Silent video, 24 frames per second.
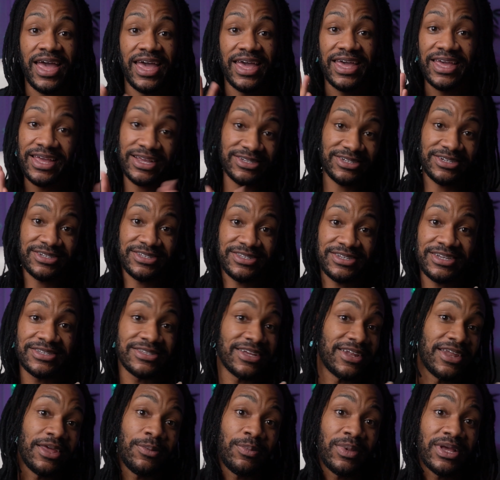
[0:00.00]
It just sees
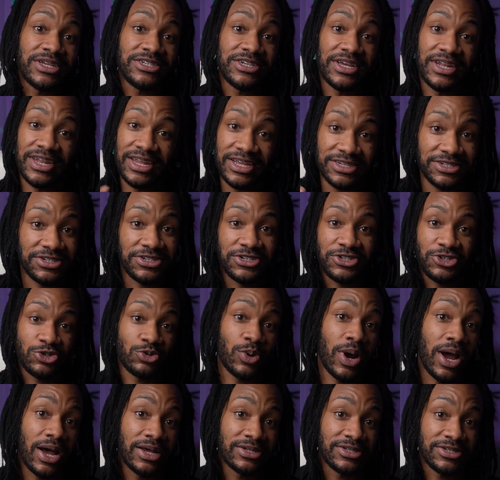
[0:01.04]
an image and it just
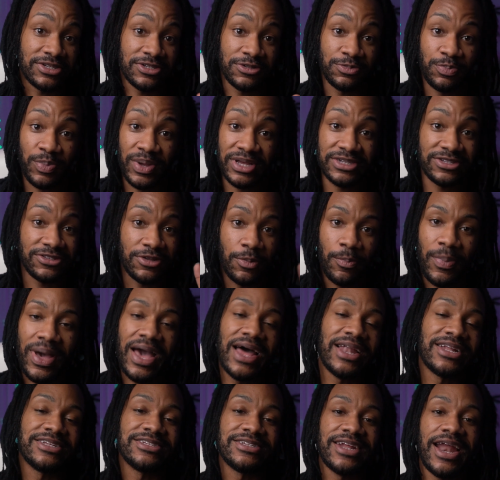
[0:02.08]
tries its best to
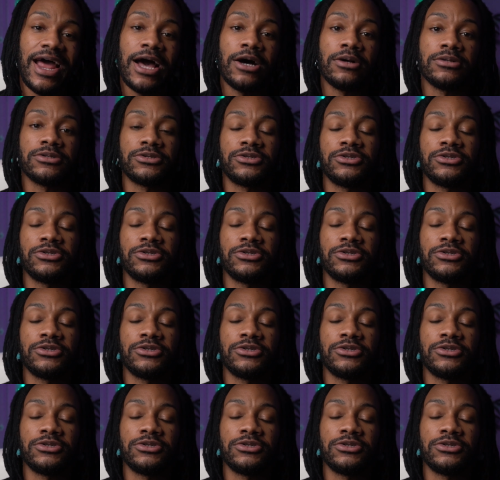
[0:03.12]
balance it out.